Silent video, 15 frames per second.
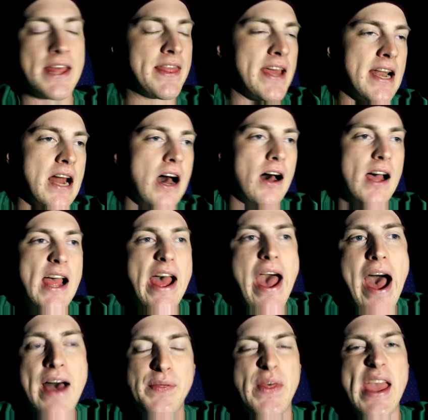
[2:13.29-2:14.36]
and then
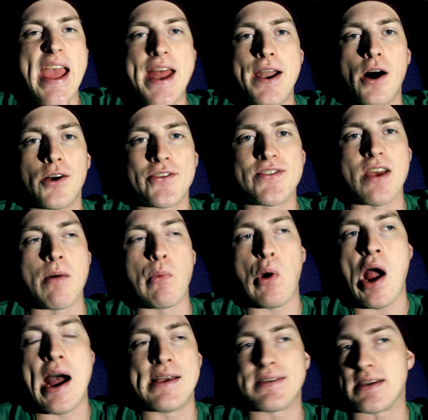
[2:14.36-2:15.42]
I'll, at the end I'll
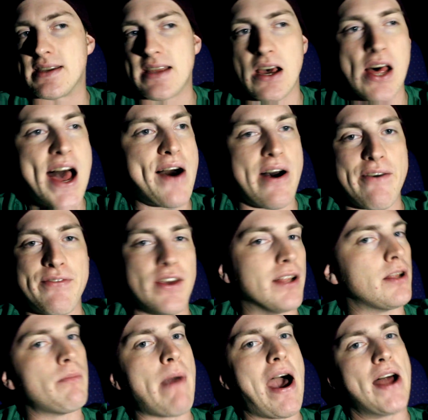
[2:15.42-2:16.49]
summarize and tell how I
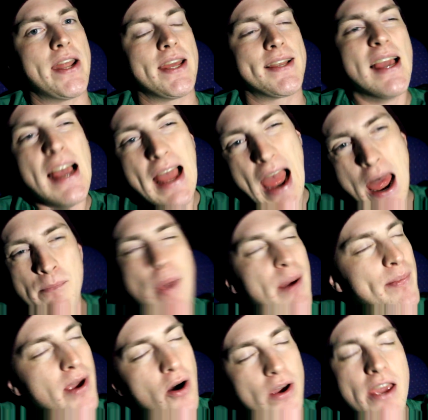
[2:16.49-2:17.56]
feel about it. And
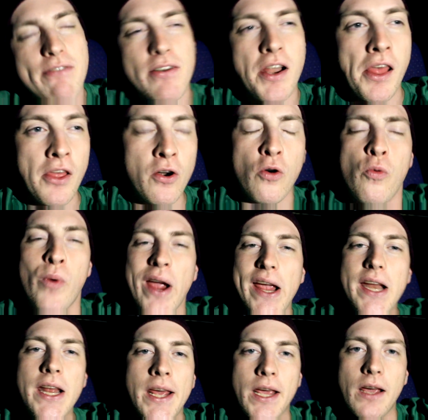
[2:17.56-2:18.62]
maybe I'll give it a little
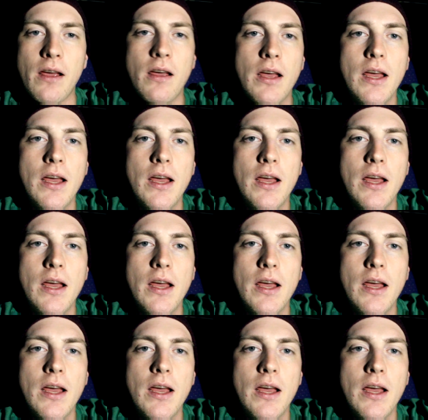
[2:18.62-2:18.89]
rating